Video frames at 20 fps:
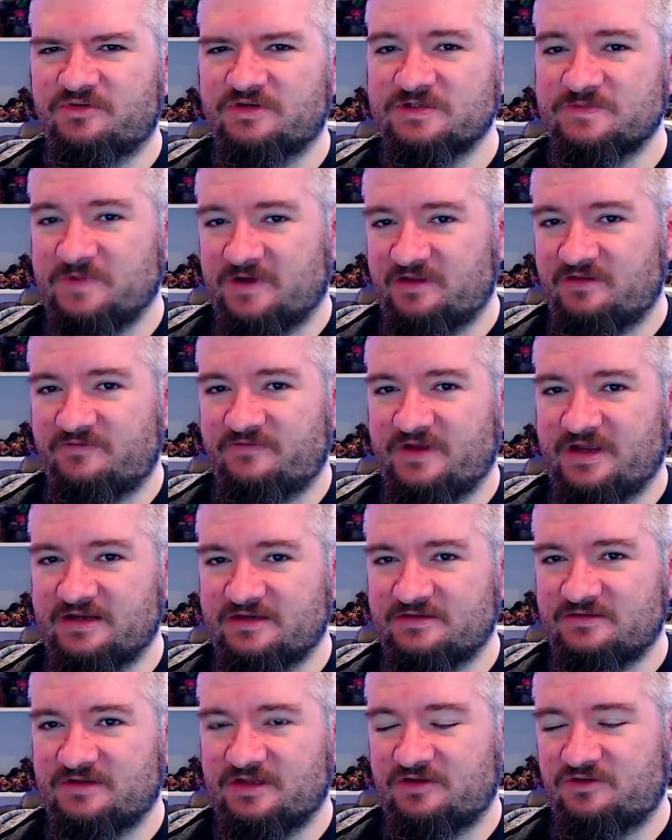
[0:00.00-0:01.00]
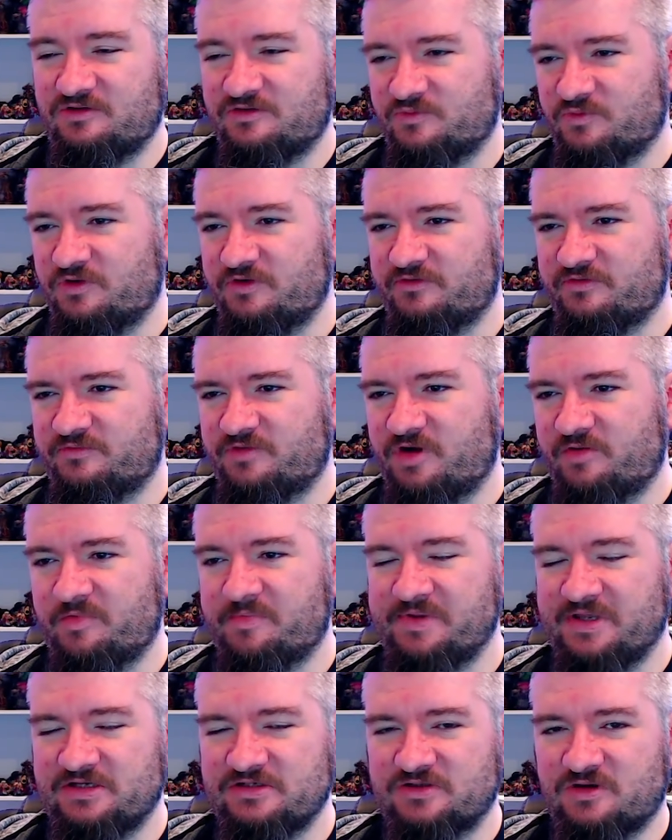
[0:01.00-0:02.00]
despite the fact they could work from home, are
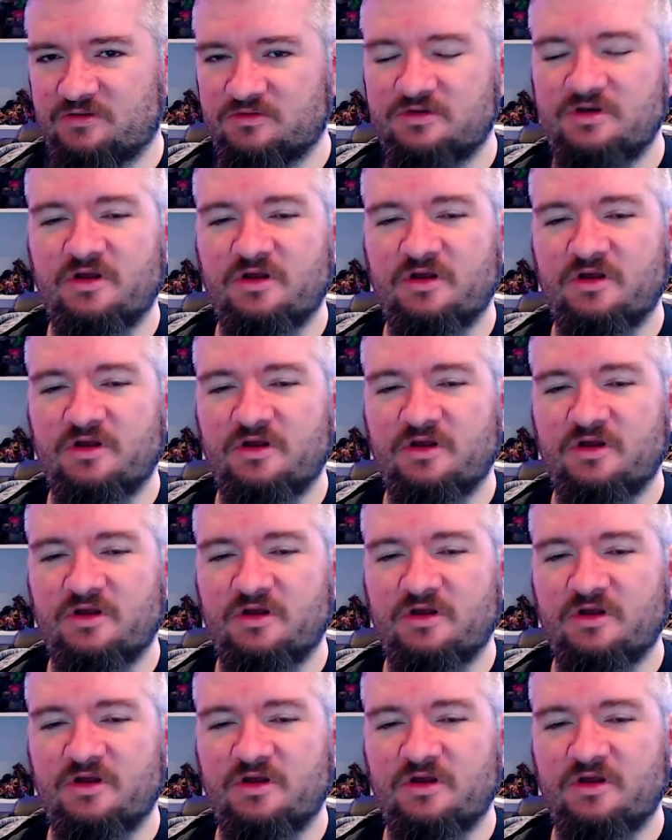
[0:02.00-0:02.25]
being told,